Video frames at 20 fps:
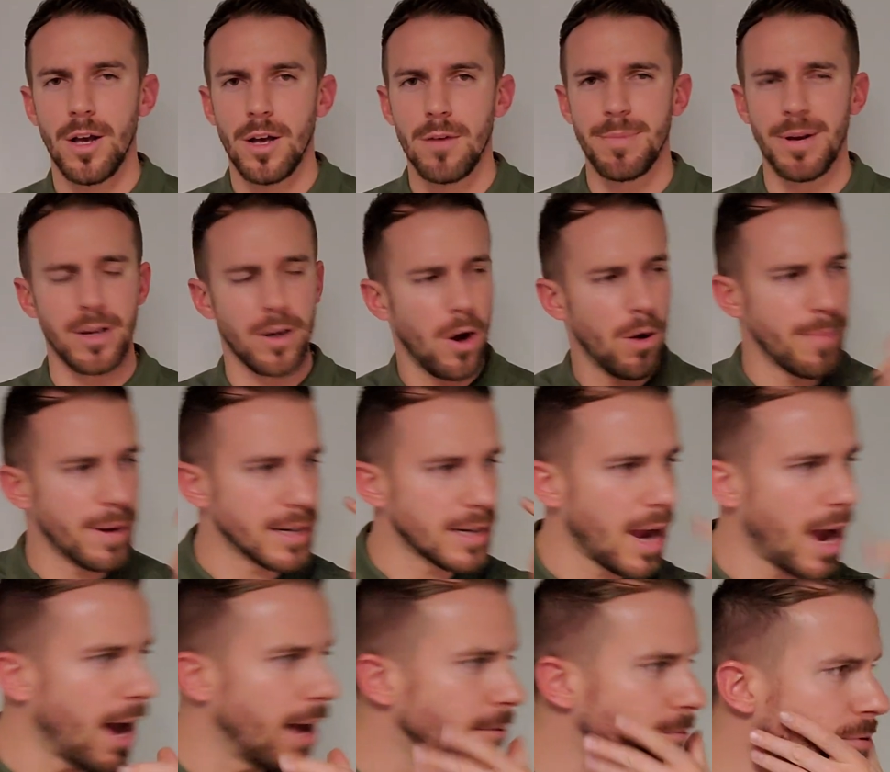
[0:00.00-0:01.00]
Be like, oh my
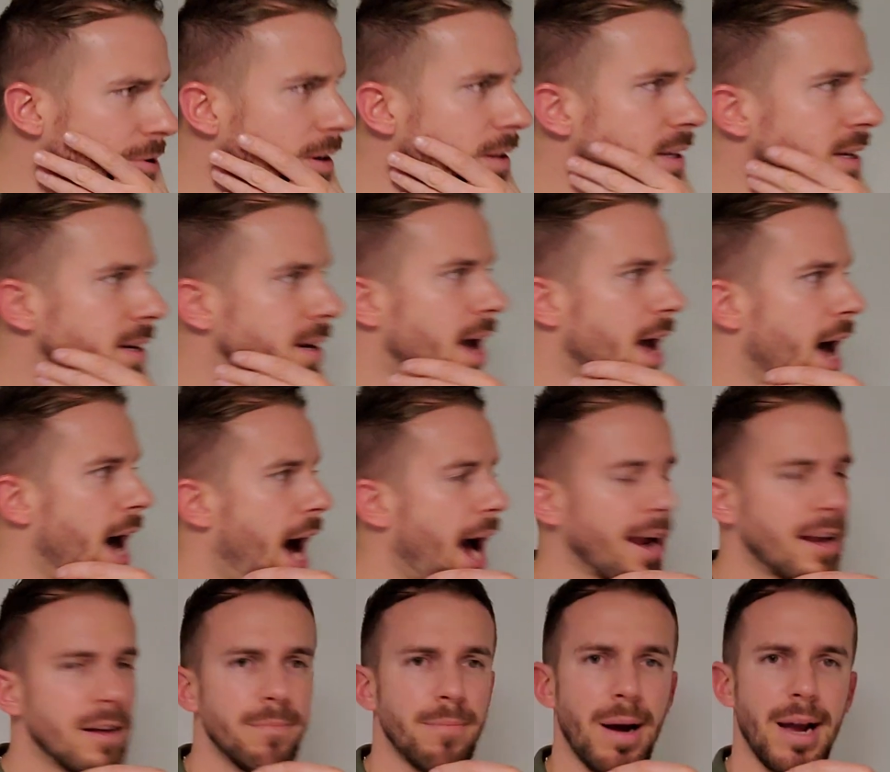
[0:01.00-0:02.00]
God, really? I can